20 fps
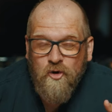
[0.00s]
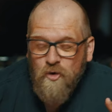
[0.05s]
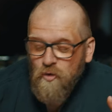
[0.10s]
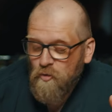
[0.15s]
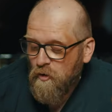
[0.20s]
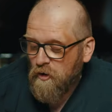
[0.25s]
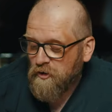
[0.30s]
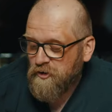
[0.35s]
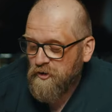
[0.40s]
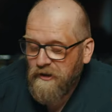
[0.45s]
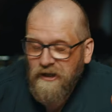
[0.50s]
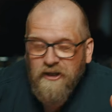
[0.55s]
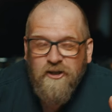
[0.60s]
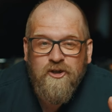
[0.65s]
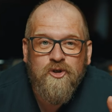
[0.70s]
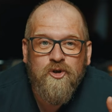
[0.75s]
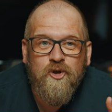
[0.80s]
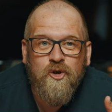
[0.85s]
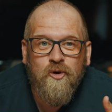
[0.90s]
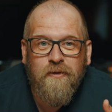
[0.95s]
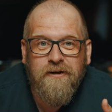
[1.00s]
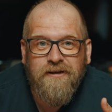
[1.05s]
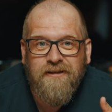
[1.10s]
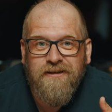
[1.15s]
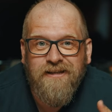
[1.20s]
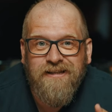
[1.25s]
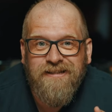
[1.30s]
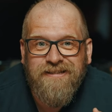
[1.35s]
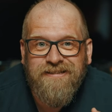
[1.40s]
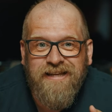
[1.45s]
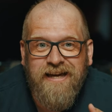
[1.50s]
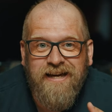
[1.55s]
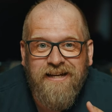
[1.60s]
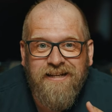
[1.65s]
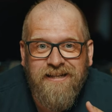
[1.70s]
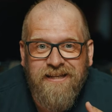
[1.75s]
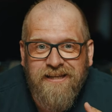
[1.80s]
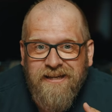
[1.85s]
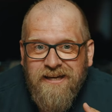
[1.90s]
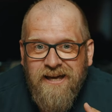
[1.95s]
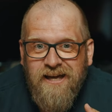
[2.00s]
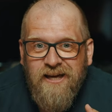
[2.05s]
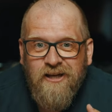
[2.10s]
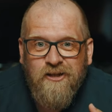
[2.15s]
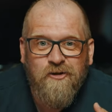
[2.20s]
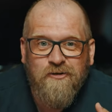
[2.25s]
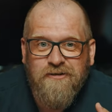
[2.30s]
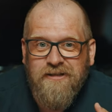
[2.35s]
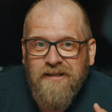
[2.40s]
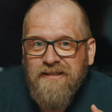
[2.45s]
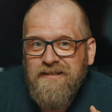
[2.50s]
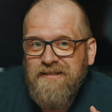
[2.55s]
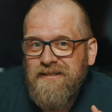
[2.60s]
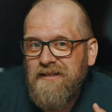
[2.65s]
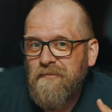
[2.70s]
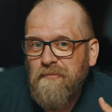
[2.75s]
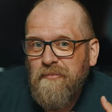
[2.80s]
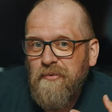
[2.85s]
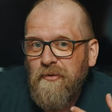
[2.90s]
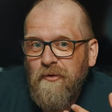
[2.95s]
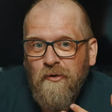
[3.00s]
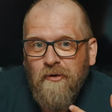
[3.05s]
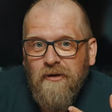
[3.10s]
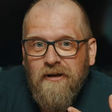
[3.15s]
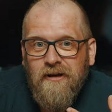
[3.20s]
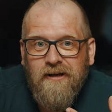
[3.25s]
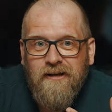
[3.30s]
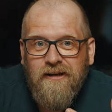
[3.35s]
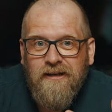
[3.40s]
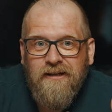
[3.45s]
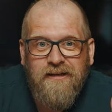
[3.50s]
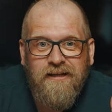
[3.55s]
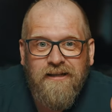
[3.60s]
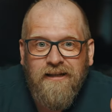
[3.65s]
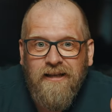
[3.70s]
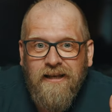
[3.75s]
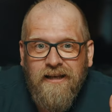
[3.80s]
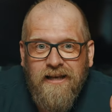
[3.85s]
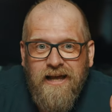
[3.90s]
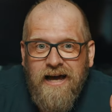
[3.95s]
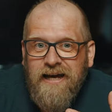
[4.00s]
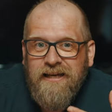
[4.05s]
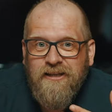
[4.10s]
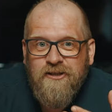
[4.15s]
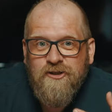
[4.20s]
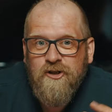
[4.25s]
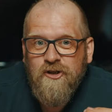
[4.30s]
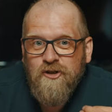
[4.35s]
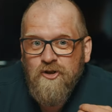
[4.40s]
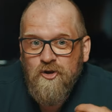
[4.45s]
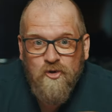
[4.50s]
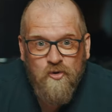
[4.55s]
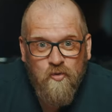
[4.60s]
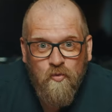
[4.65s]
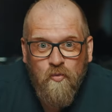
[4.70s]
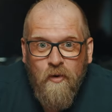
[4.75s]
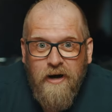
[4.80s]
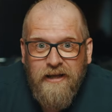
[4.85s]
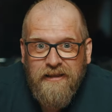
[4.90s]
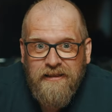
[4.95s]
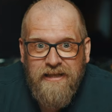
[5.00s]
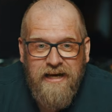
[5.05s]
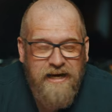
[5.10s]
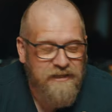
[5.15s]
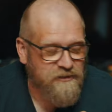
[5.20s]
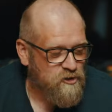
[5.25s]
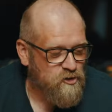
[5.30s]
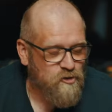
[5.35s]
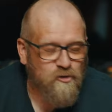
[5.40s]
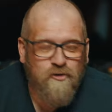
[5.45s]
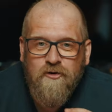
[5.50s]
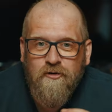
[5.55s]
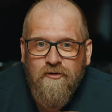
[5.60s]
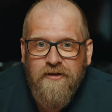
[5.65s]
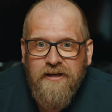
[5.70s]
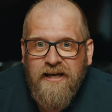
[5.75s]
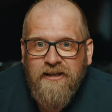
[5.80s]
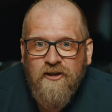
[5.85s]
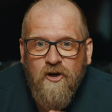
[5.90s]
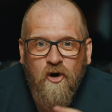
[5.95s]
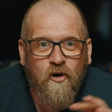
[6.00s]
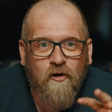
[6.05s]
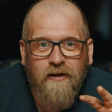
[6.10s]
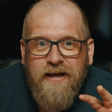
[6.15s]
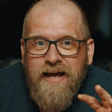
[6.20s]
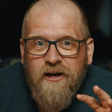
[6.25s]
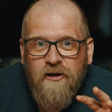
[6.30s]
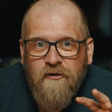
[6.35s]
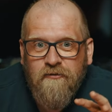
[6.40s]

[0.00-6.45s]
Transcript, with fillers: to what you can do with this technique, using simple little lights, just one light to create all kind